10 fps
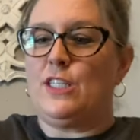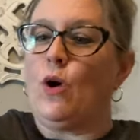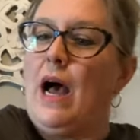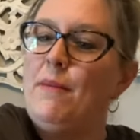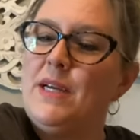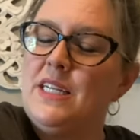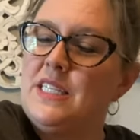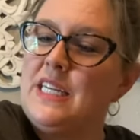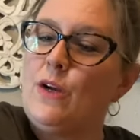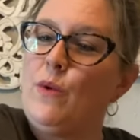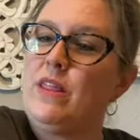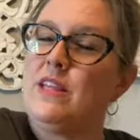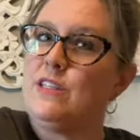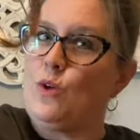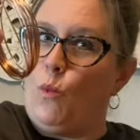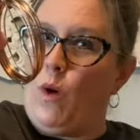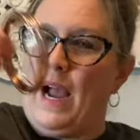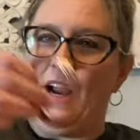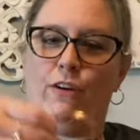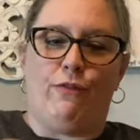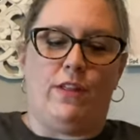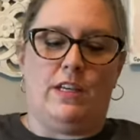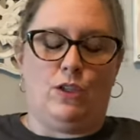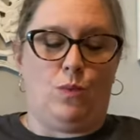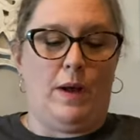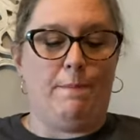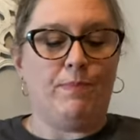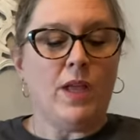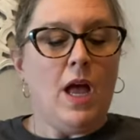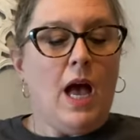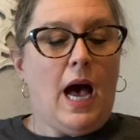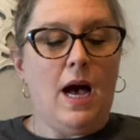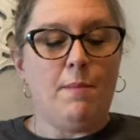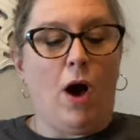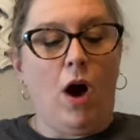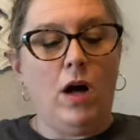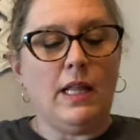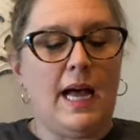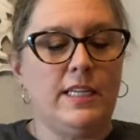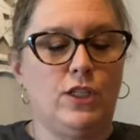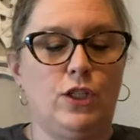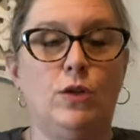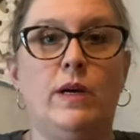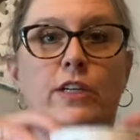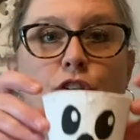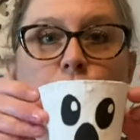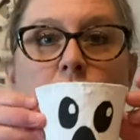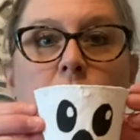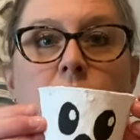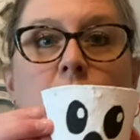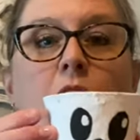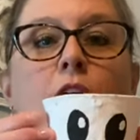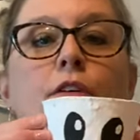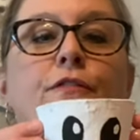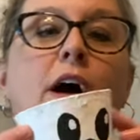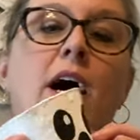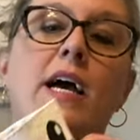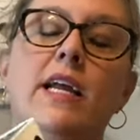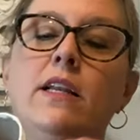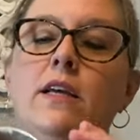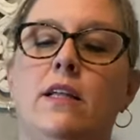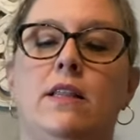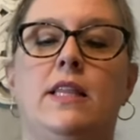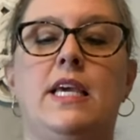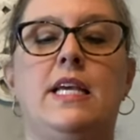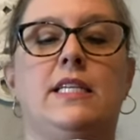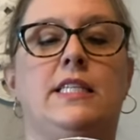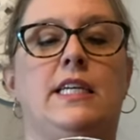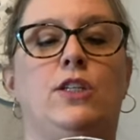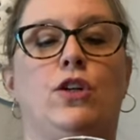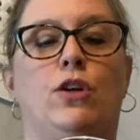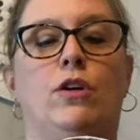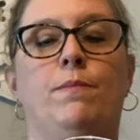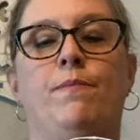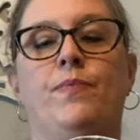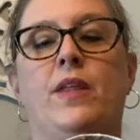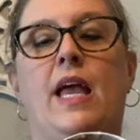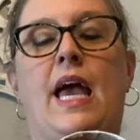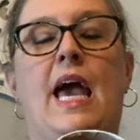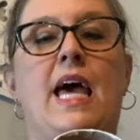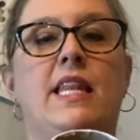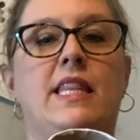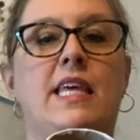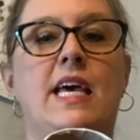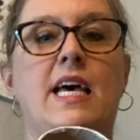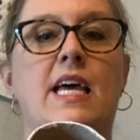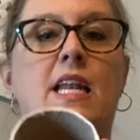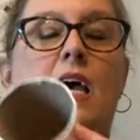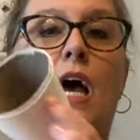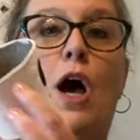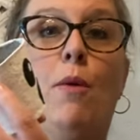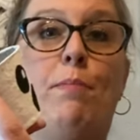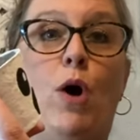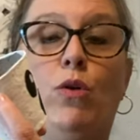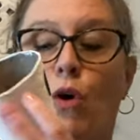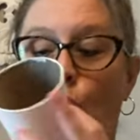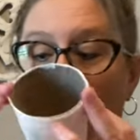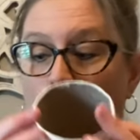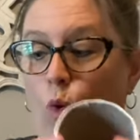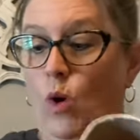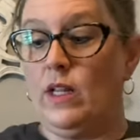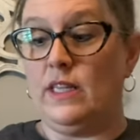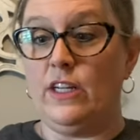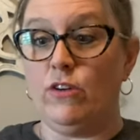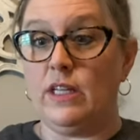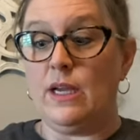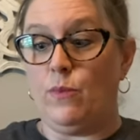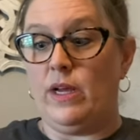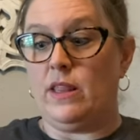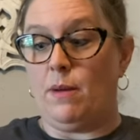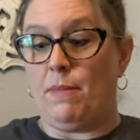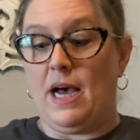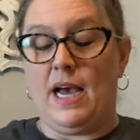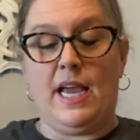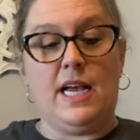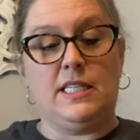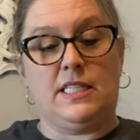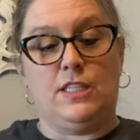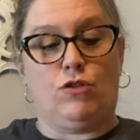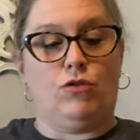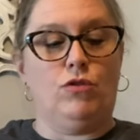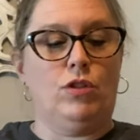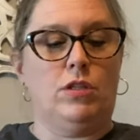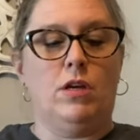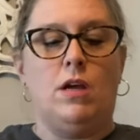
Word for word: So I'm going to stick with this wire for this one. Um, all I do is just find the center and then poke a hole literally with my scissors.